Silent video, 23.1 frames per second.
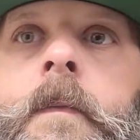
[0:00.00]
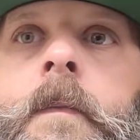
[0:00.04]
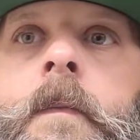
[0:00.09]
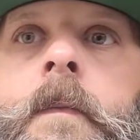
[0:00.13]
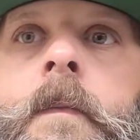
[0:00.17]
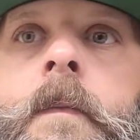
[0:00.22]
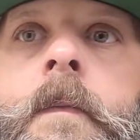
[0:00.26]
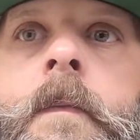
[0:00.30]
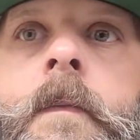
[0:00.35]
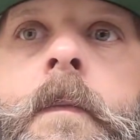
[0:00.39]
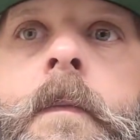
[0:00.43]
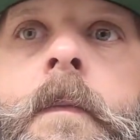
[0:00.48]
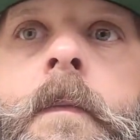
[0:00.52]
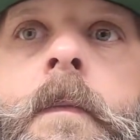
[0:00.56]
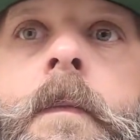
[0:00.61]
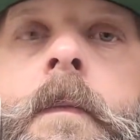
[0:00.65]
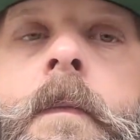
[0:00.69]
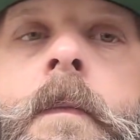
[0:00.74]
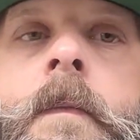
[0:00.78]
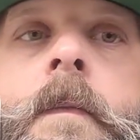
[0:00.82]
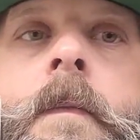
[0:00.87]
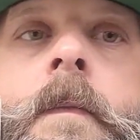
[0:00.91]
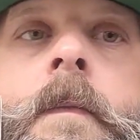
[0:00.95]

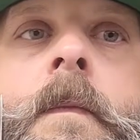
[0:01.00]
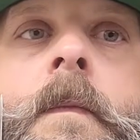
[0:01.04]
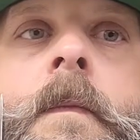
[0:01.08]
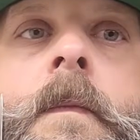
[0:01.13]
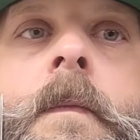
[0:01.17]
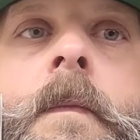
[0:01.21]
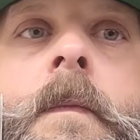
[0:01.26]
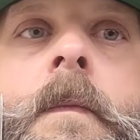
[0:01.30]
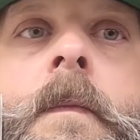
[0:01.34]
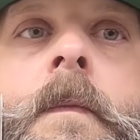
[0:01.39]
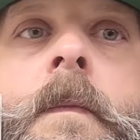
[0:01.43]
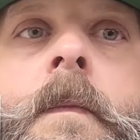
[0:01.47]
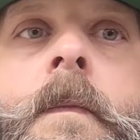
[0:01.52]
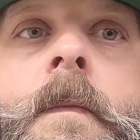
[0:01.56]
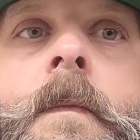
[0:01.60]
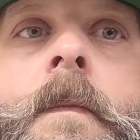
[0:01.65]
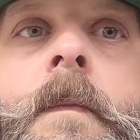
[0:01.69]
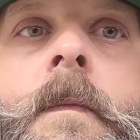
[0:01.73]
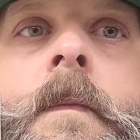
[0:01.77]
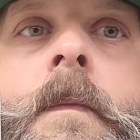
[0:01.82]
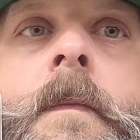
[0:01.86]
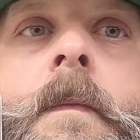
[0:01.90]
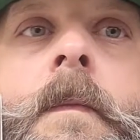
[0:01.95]

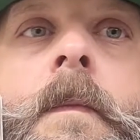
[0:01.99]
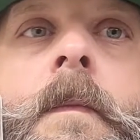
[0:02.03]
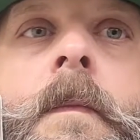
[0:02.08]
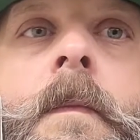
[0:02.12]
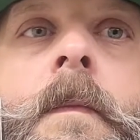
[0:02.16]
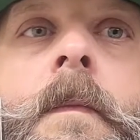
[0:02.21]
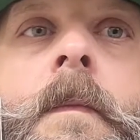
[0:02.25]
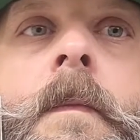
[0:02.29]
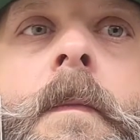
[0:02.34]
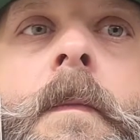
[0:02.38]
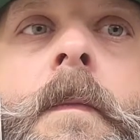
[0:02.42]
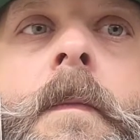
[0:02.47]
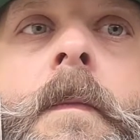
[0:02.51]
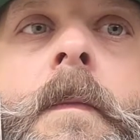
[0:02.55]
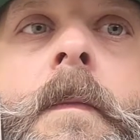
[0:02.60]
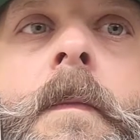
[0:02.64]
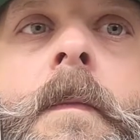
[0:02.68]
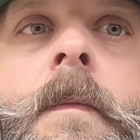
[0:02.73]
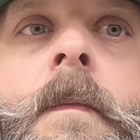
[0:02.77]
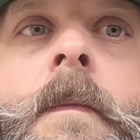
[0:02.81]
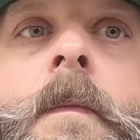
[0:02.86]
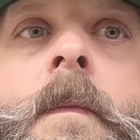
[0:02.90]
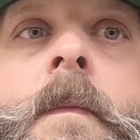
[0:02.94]

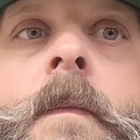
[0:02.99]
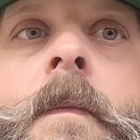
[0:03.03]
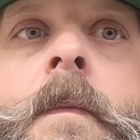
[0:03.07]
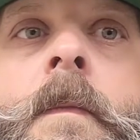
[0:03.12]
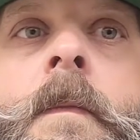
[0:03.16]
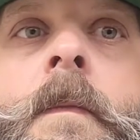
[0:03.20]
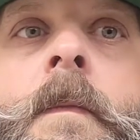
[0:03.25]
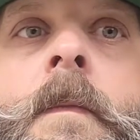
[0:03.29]
No one is speaking in this clip.